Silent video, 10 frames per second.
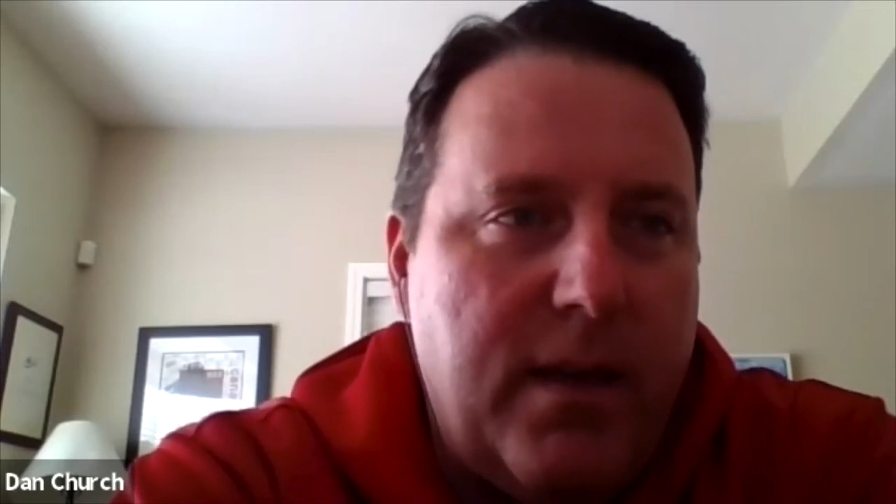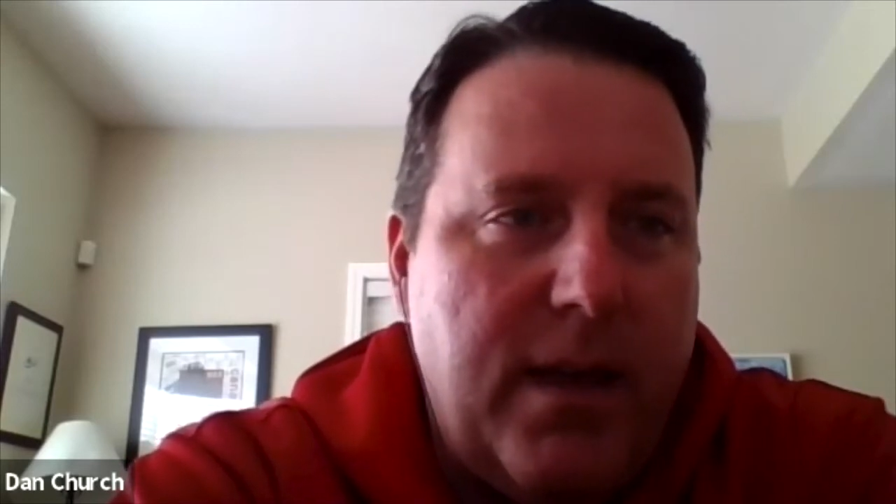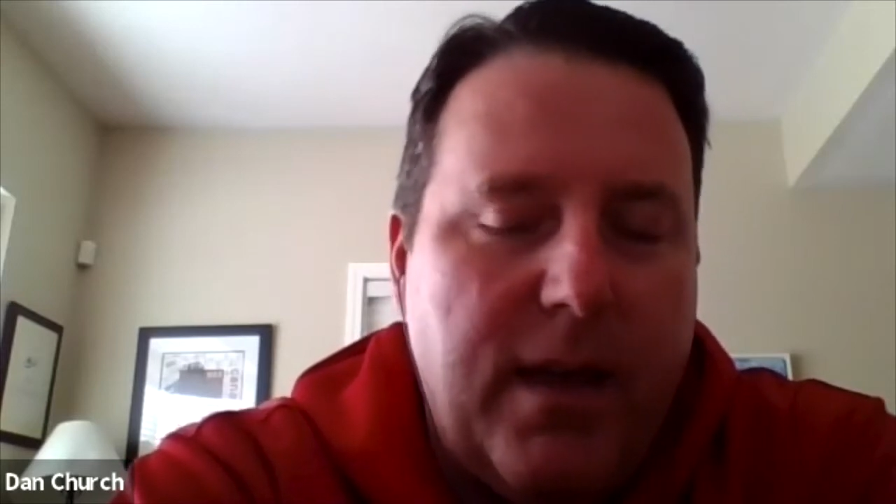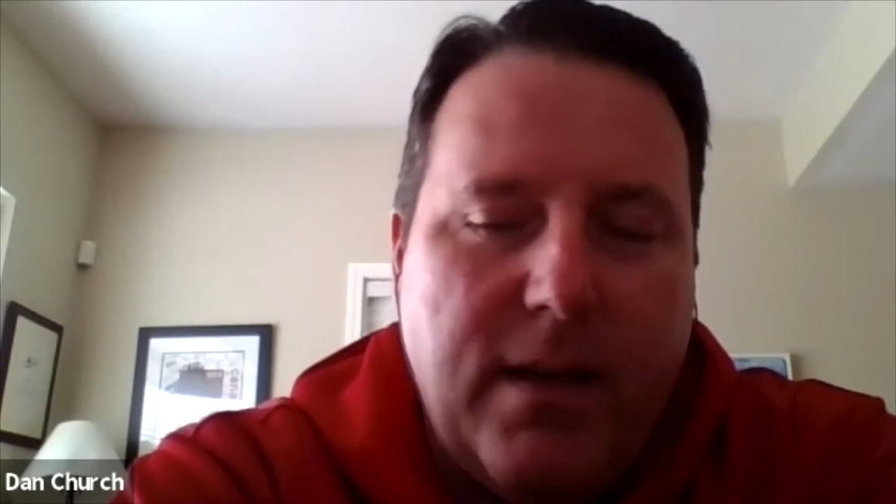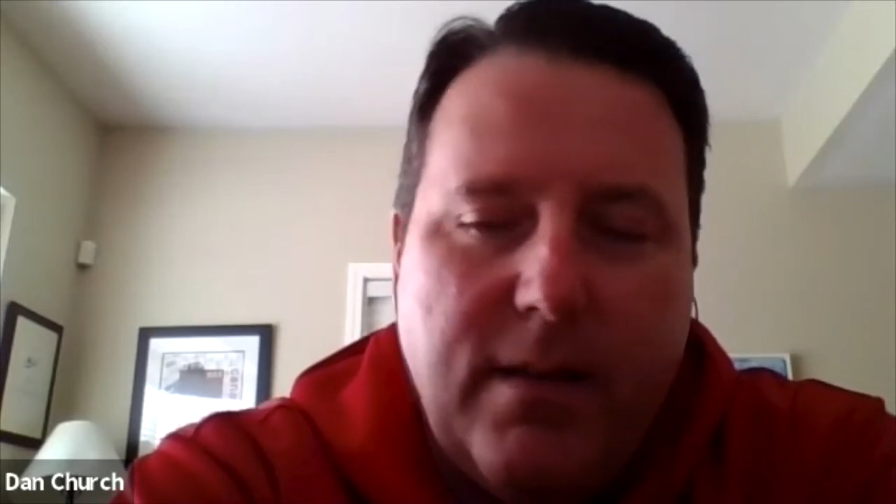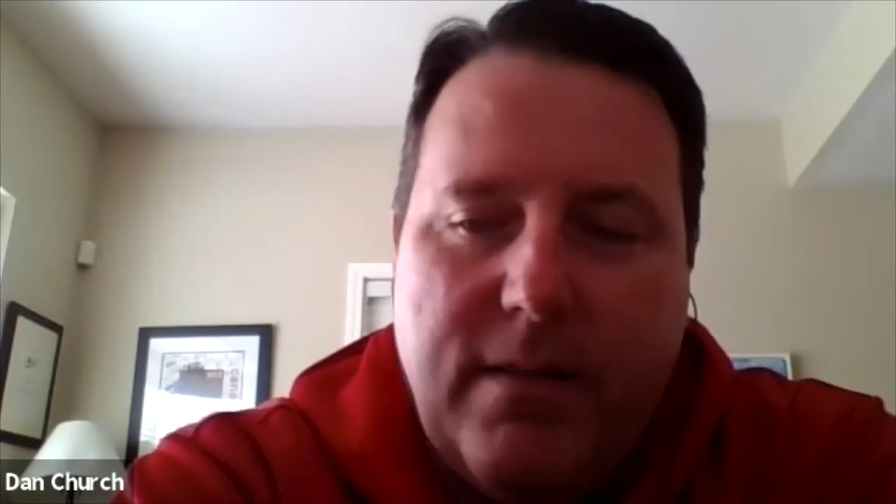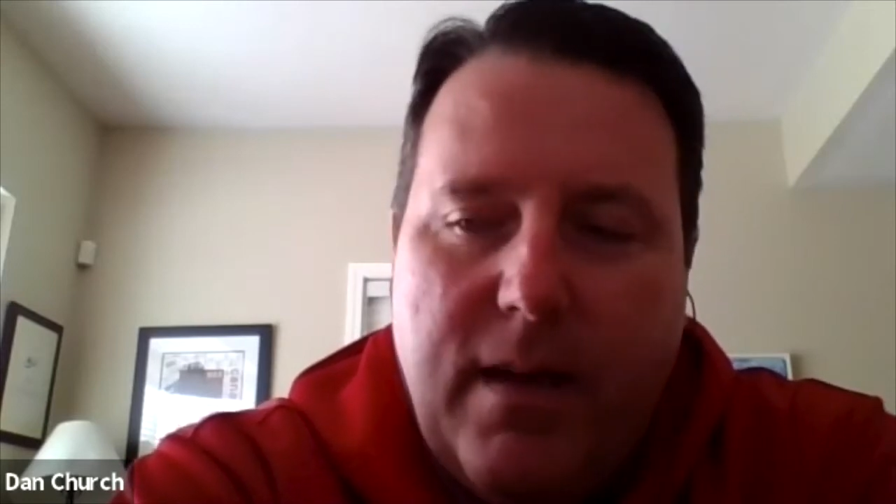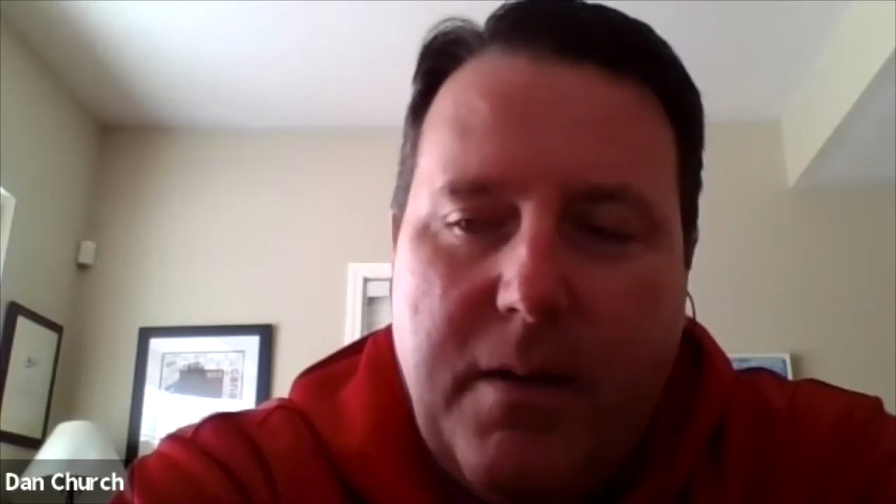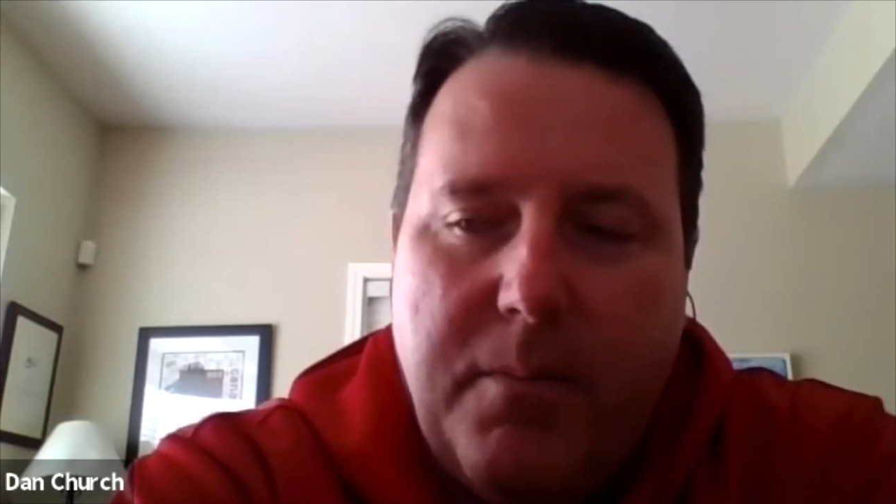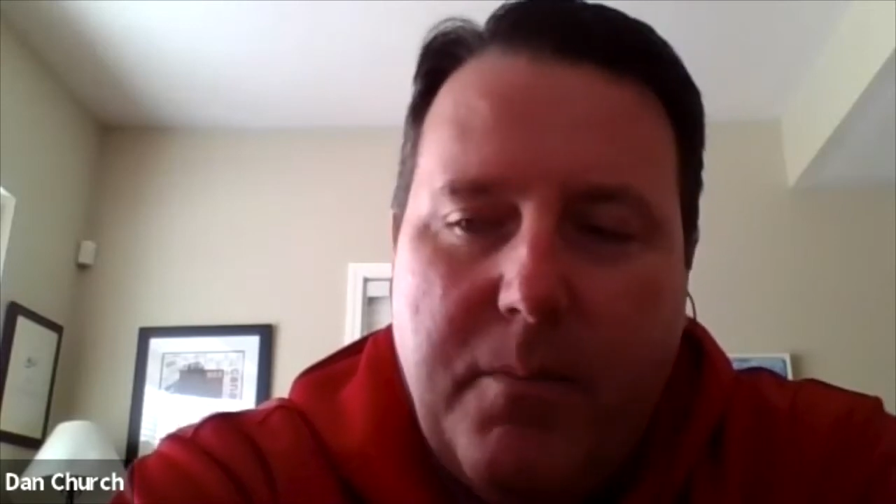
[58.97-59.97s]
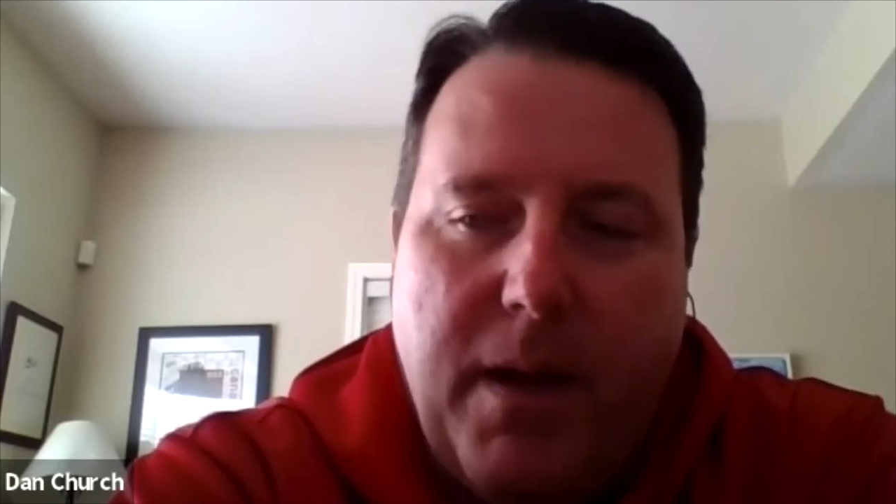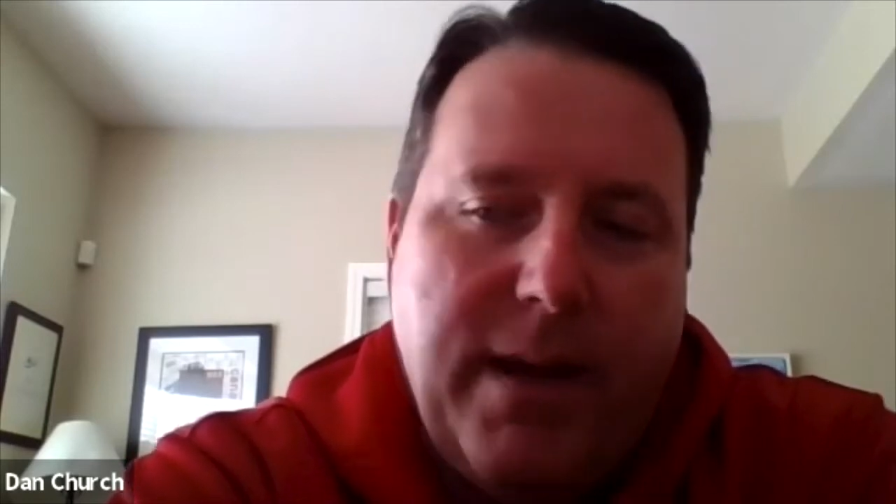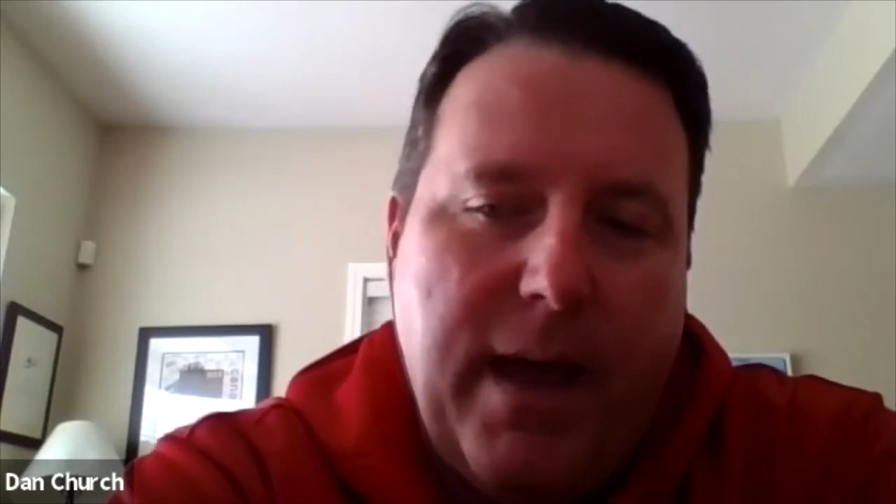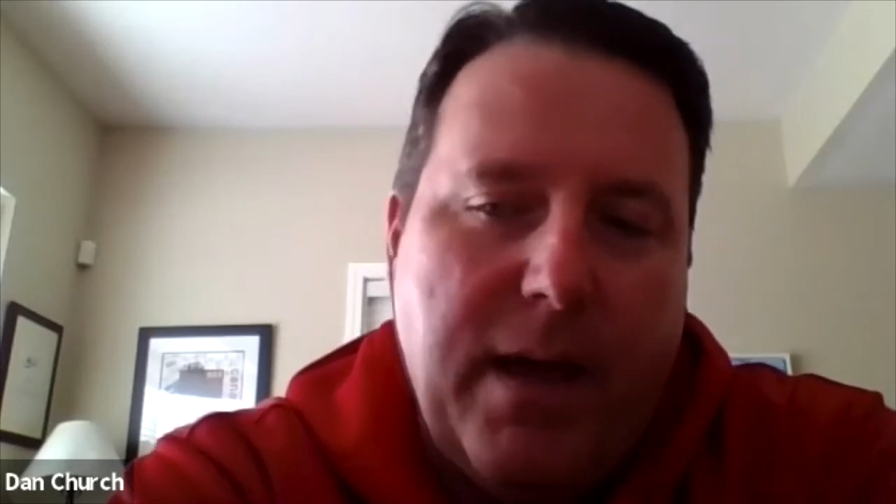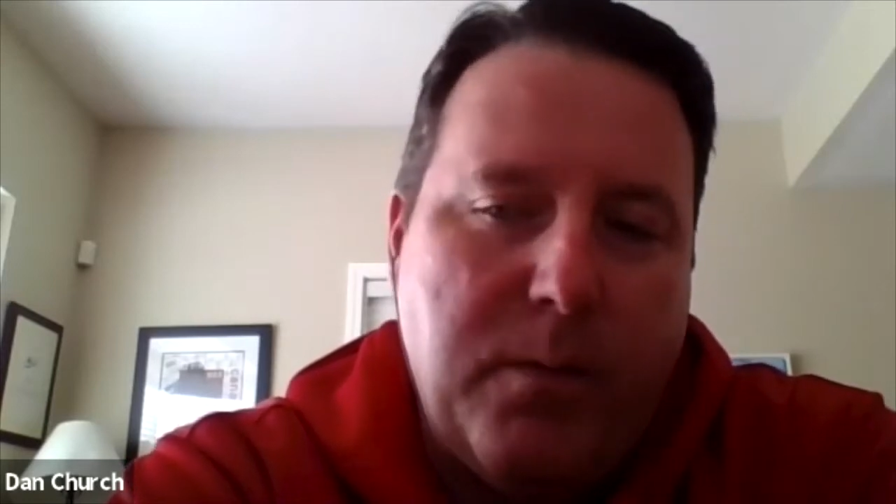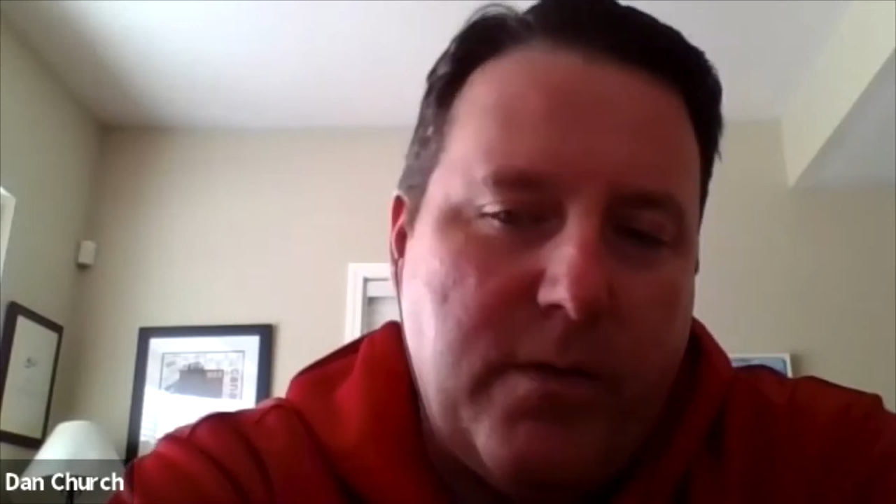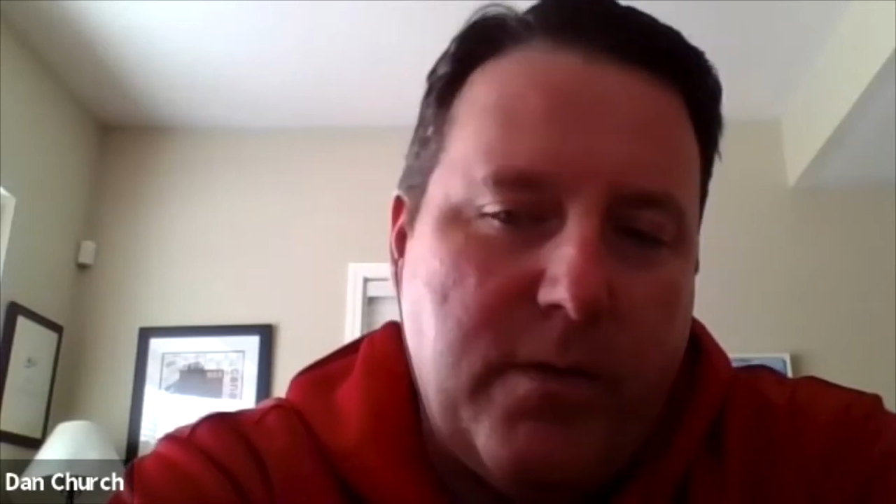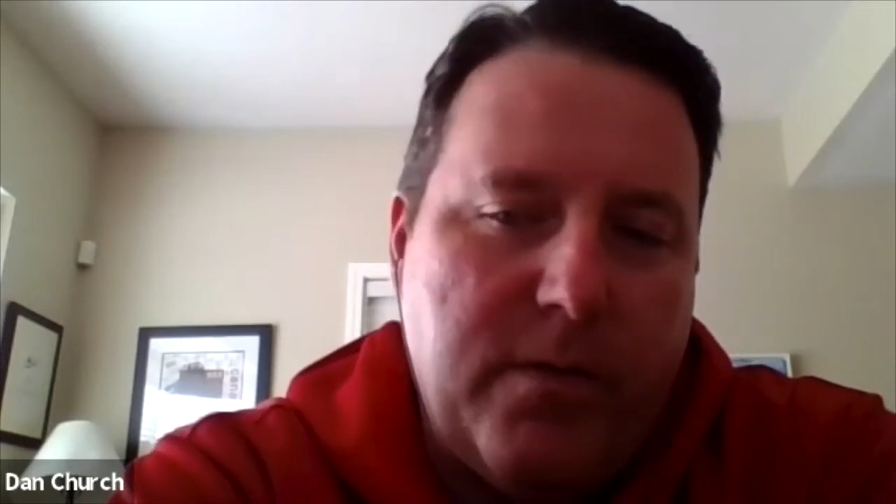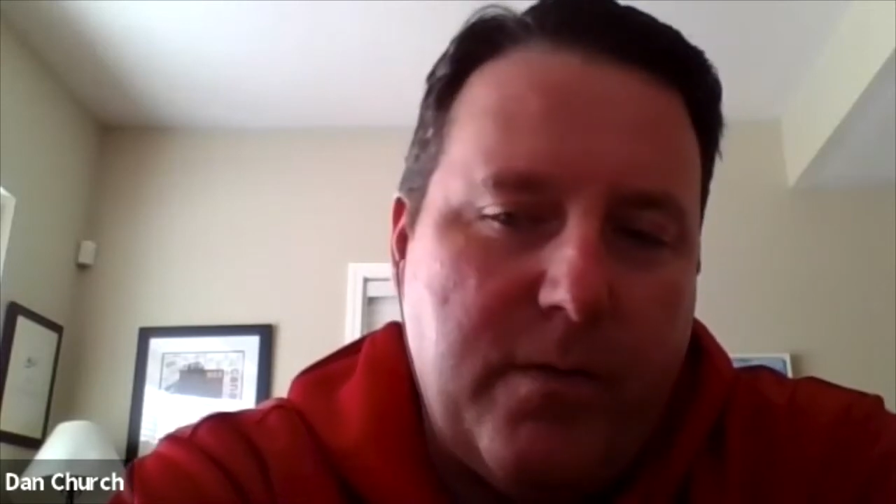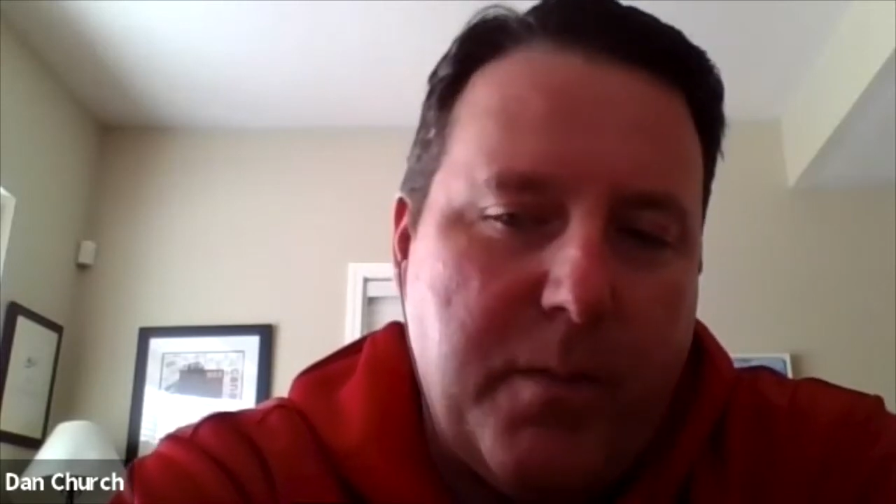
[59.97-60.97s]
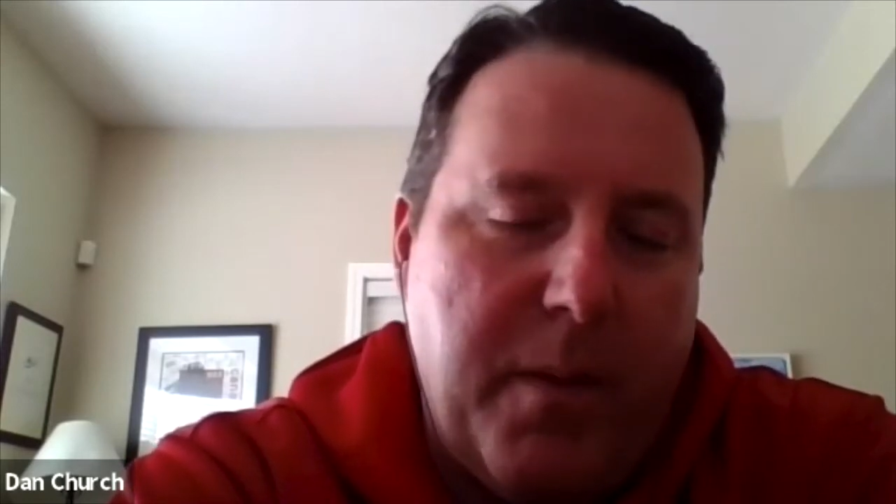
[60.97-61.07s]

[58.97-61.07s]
and my dad was from